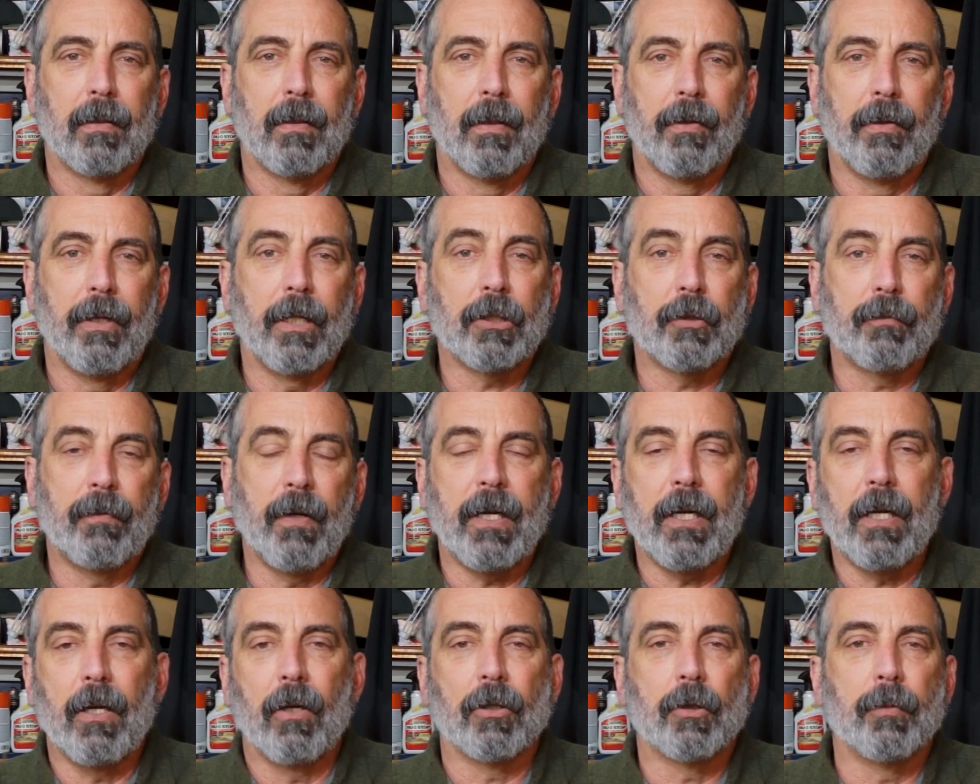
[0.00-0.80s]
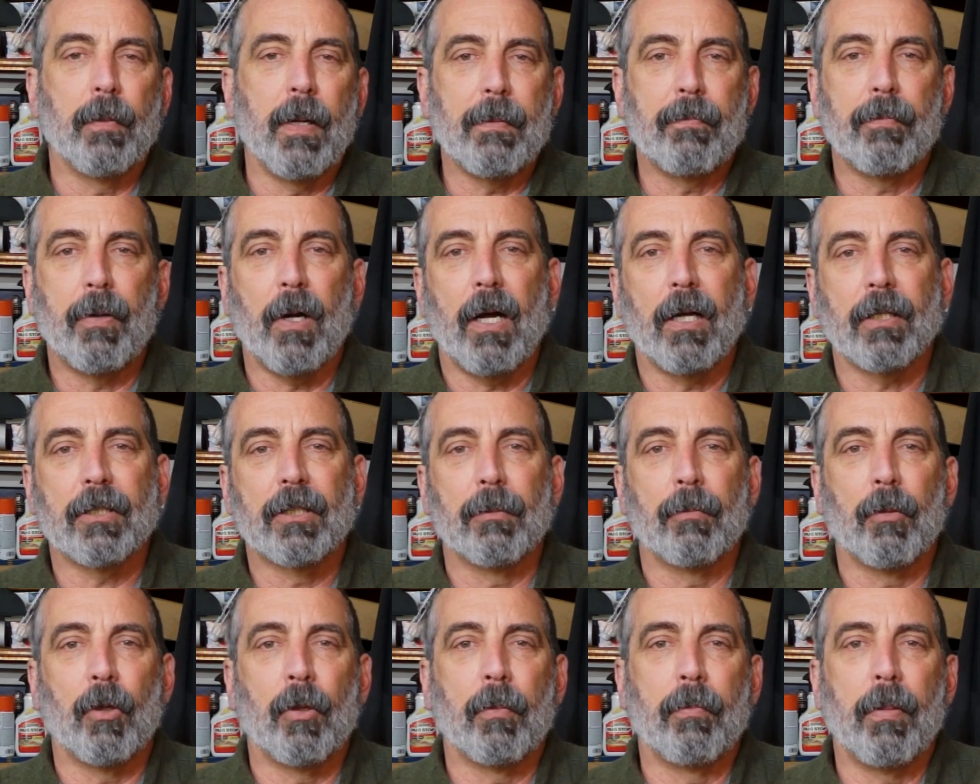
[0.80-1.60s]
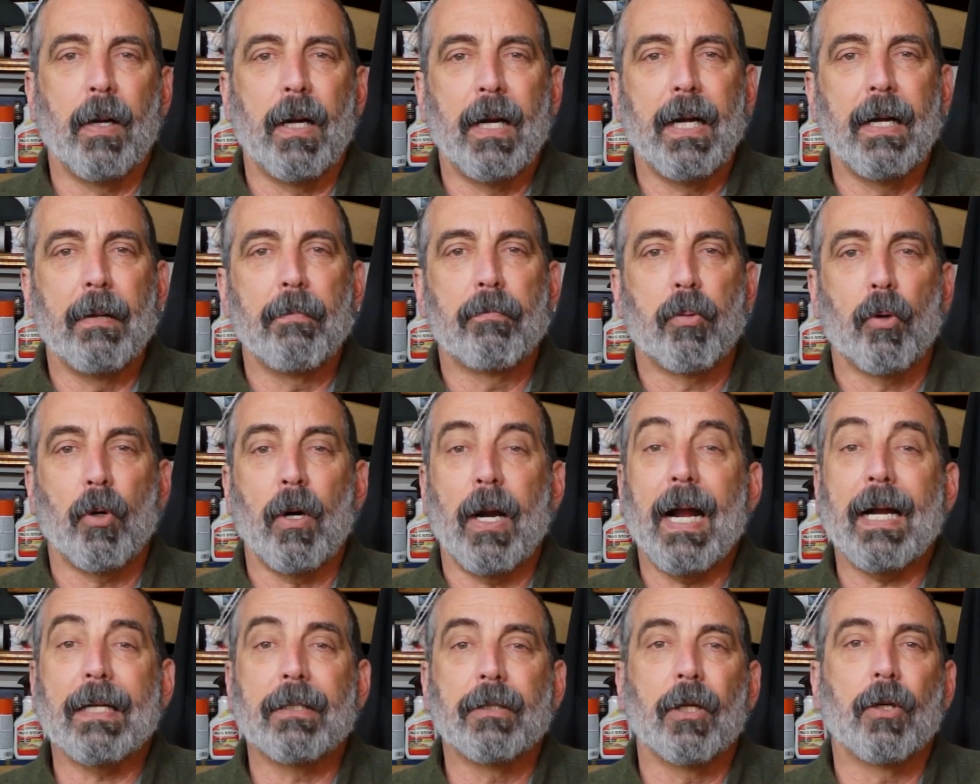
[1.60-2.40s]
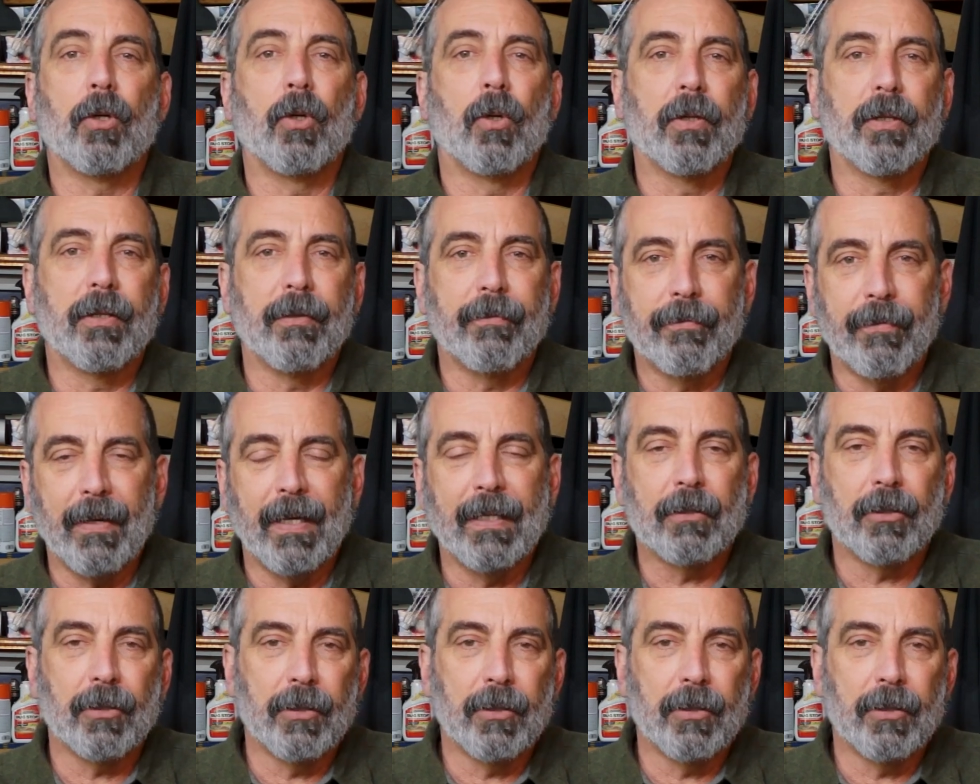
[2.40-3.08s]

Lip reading: This video is made possible by Practical Defense